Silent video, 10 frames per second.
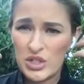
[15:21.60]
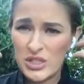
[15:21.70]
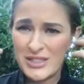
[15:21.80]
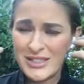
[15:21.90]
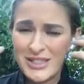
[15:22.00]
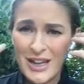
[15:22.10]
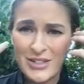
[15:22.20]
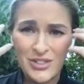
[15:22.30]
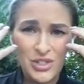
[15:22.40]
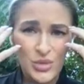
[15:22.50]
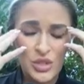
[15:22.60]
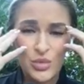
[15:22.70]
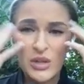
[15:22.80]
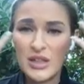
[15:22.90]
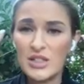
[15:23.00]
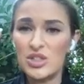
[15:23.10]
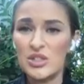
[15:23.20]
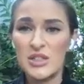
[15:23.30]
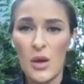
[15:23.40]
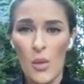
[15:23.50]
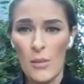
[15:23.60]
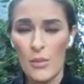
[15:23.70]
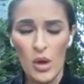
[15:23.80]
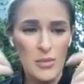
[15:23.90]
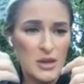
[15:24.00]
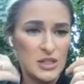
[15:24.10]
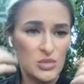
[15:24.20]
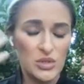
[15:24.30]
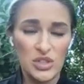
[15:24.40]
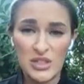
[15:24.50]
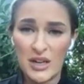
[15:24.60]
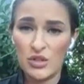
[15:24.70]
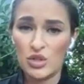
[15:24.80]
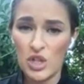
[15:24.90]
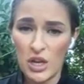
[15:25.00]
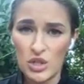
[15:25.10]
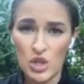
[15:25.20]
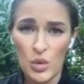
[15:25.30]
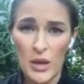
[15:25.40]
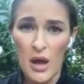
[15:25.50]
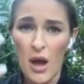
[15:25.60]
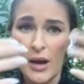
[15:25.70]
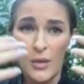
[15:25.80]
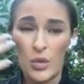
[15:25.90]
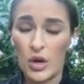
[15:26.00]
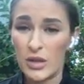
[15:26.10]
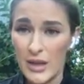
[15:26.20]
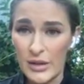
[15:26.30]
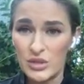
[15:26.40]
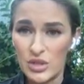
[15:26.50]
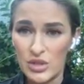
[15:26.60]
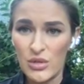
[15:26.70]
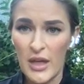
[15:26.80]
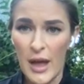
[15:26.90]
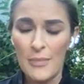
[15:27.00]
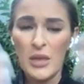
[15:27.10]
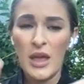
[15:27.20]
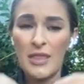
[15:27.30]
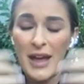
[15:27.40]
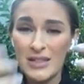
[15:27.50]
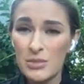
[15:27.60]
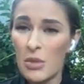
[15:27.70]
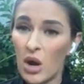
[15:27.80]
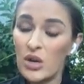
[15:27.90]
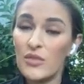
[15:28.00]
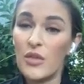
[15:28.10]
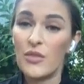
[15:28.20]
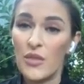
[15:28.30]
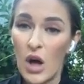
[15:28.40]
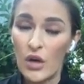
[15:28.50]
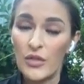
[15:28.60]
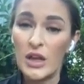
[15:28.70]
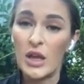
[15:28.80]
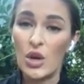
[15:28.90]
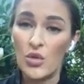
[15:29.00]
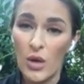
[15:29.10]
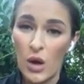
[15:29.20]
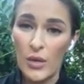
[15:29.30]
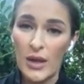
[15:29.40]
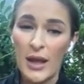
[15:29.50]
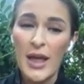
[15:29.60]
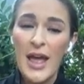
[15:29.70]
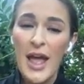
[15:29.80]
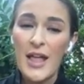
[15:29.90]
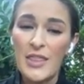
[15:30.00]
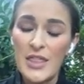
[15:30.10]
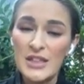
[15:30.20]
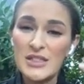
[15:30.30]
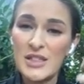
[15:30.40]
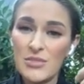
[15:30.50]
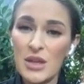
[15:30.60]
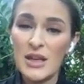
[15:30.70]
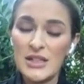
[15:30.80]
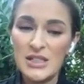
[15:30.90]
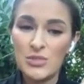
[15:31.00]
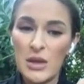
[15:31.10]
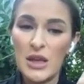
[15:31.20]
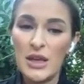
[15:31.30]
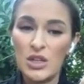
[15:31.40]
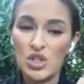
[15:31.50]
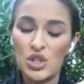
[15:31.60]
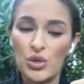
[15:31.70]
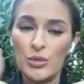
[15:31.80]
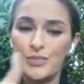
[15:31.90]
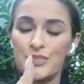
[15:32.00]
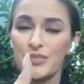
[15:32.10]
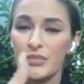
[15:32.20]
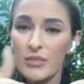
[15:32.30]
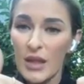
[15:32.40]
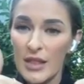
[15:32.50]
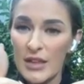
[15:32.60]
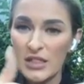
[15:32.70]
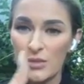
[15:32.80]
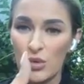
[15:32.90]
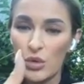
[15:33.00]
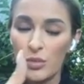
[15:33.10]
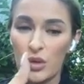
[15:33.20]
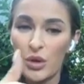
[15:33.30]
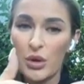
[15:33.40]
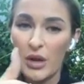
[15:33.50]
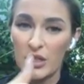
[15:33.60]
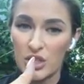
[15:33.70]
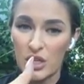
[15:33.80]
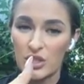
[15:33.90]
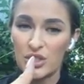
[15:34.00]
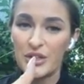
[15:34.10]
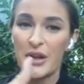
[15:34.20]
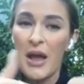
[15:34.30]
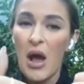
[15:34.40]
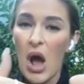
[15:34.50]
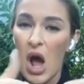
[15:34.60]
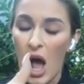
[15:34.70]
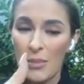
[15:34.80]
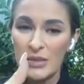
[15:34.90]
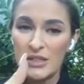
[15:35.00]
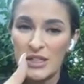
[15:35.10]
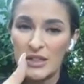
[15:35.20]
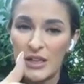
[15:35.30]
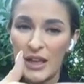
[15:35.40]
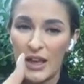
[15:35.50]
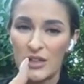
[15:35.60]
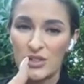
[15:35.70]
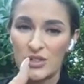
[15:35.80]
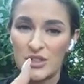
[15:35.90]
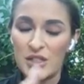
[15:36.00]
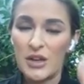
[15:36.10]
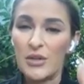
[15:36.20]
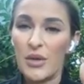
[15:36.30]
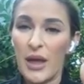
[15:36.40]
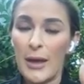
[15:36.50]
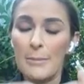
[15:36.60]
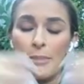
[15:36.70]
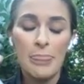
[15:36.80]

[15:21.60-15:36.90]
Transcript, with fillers: just decide to switch religions at one point because we decide to change who we are and we're allowed to do that. That's a part of evolving and growing. And this to me is speaking to this moon Pluto conjunction opposite the Cancer sun, okay?